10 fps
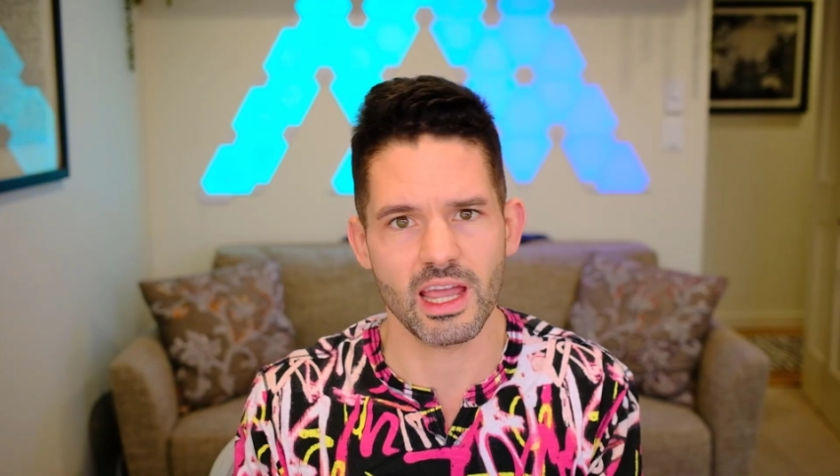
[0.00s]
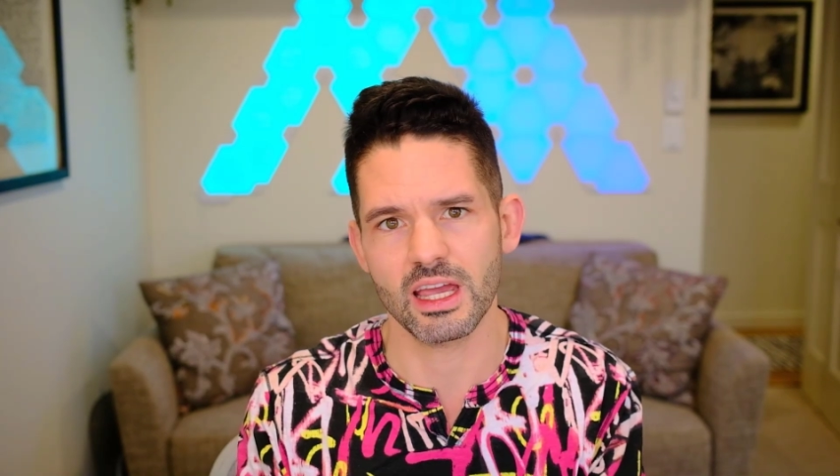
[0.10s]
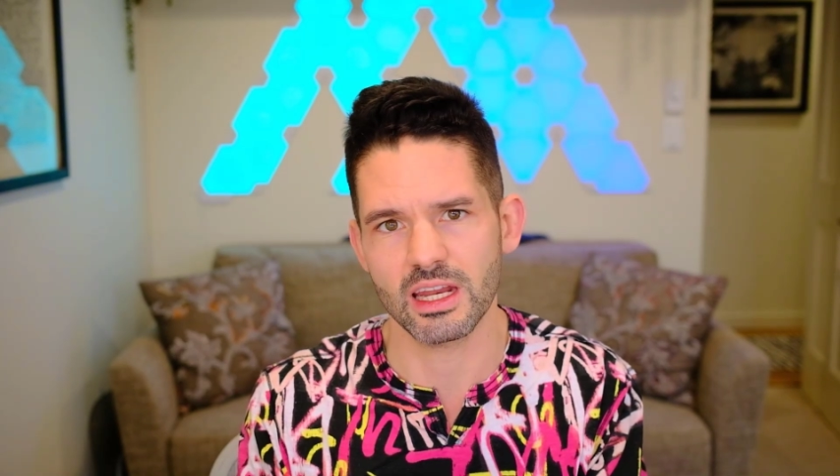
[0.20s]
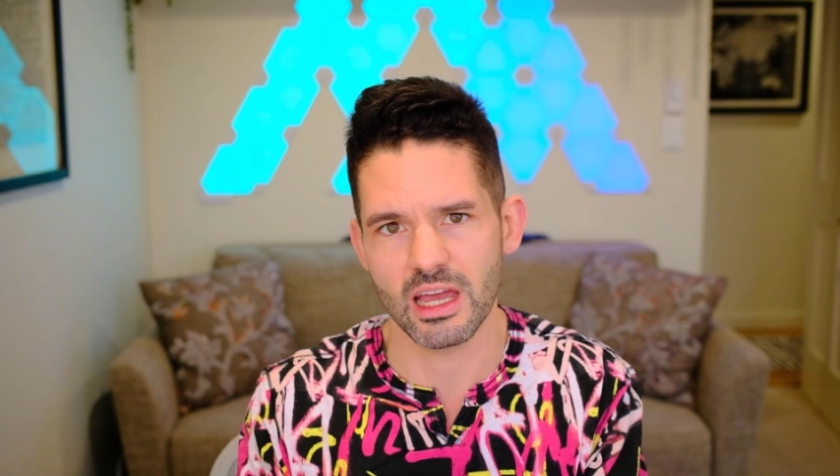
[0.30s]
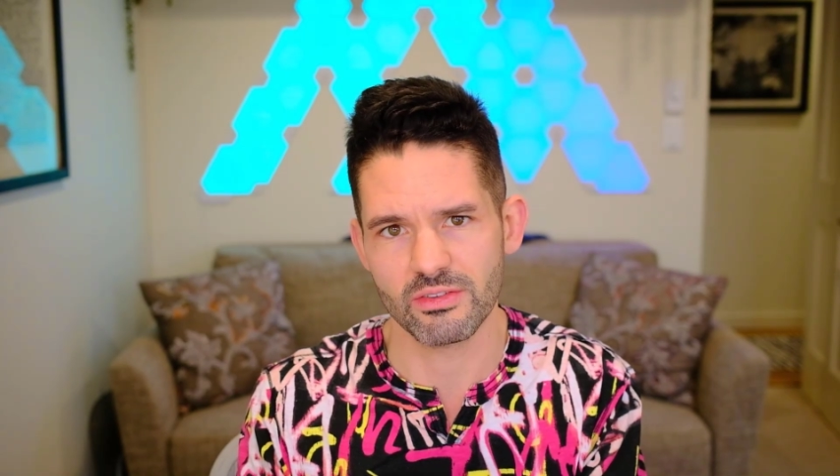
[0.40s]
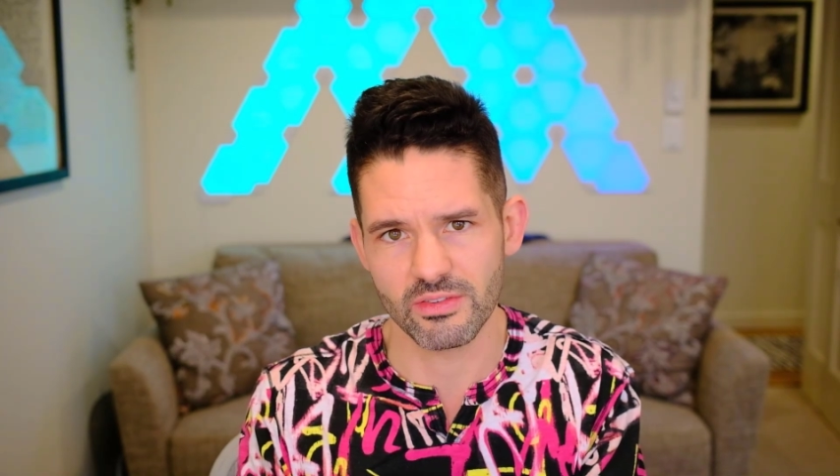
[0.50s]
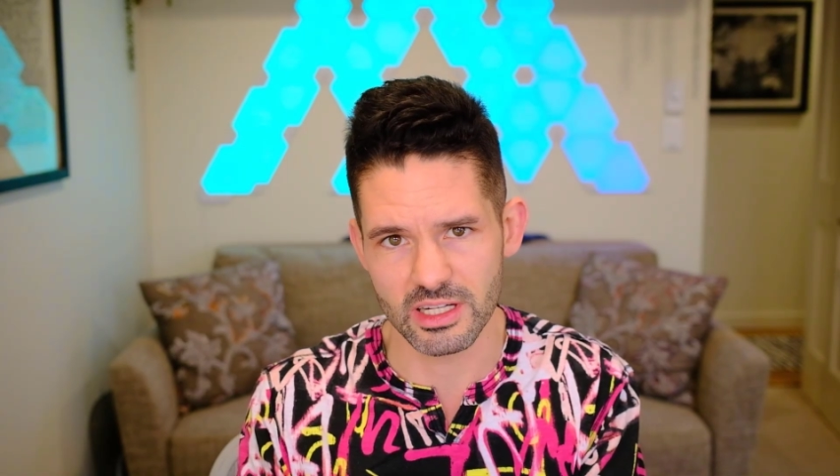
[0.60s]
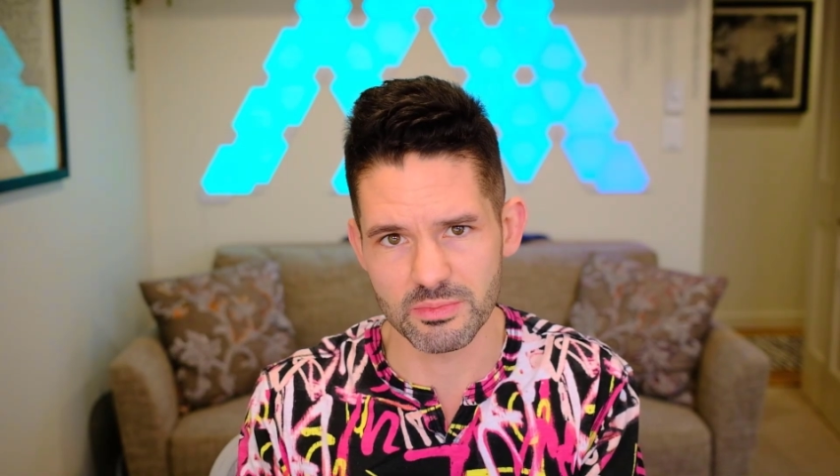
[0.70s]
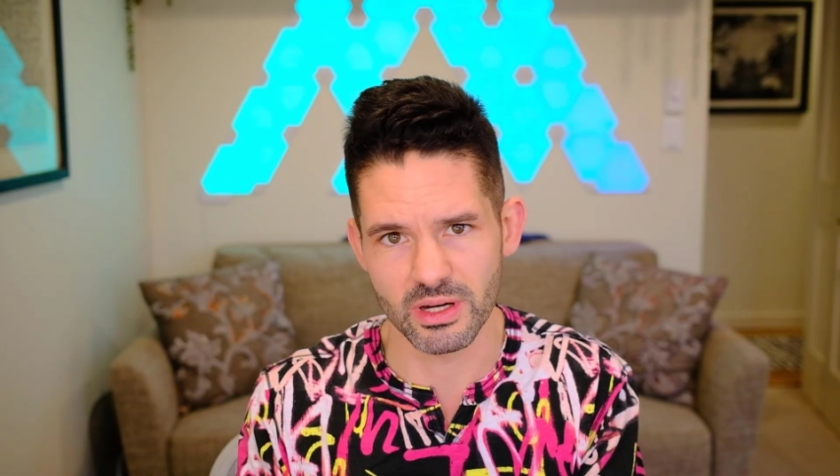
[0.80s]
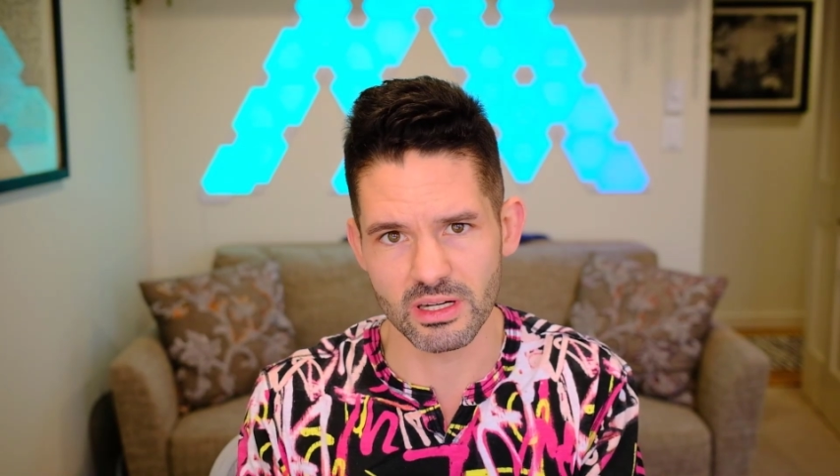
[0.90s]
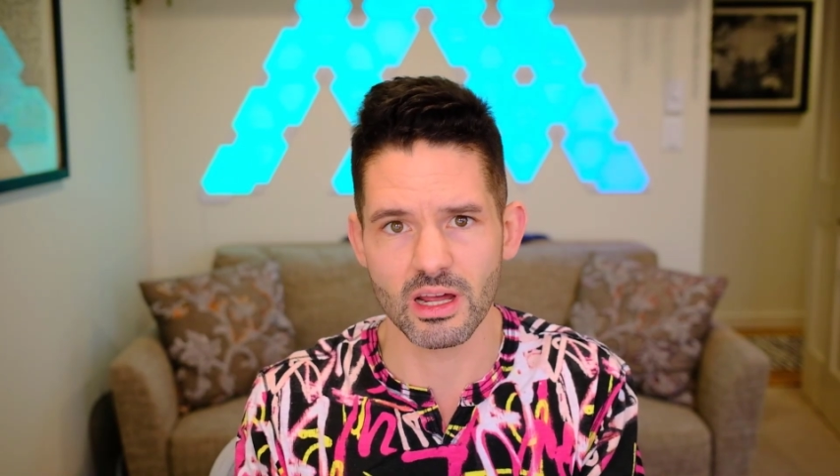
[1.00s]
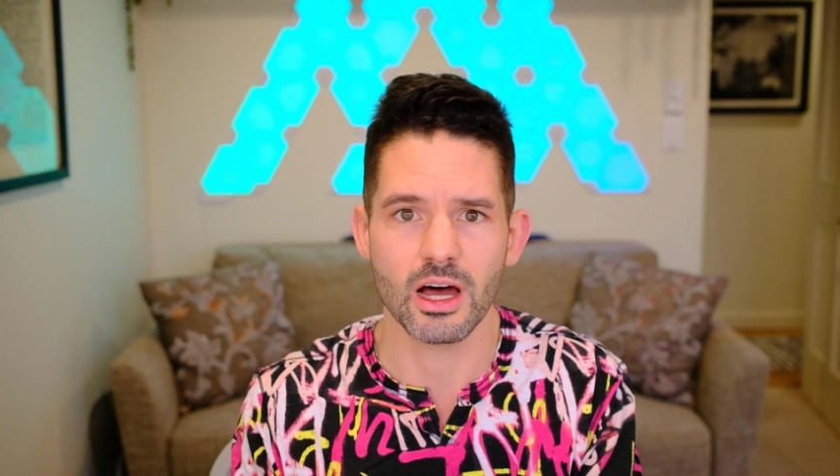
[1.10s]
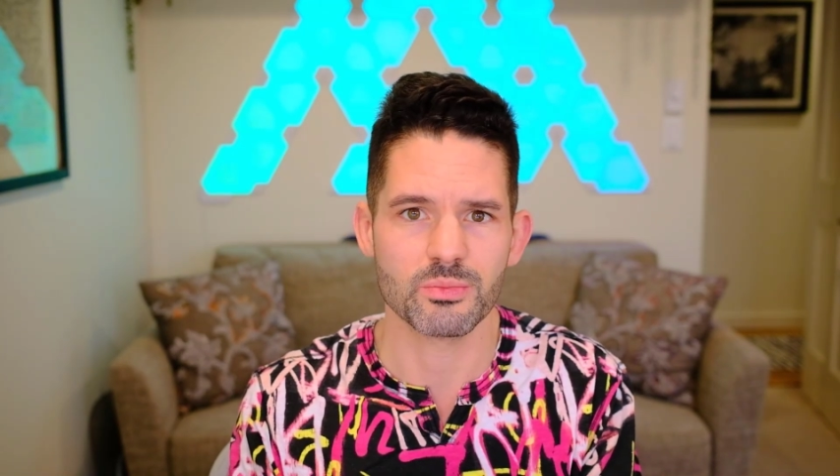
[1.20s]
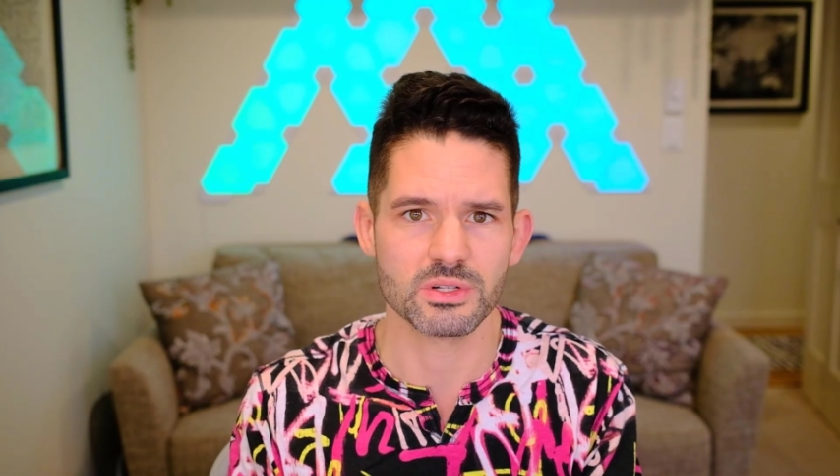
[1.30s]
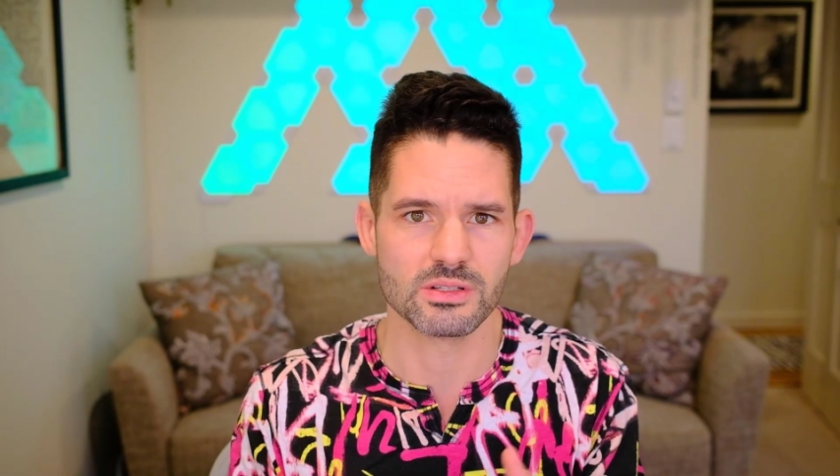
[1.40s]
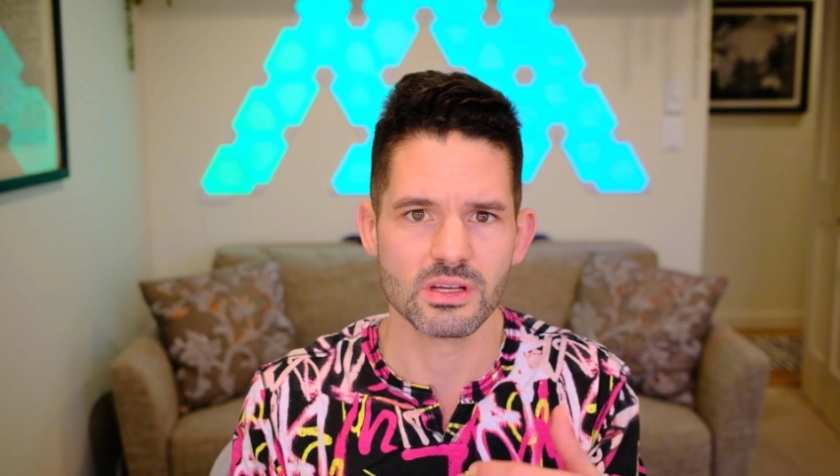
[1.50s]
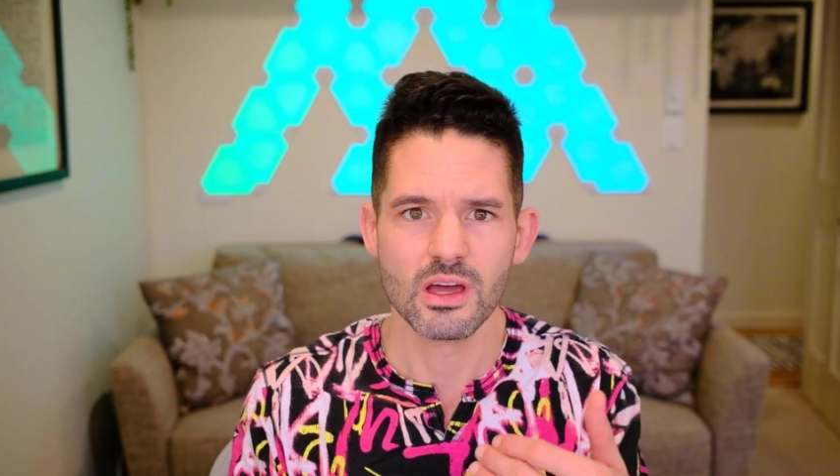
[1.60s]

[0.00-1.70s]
and f of x button options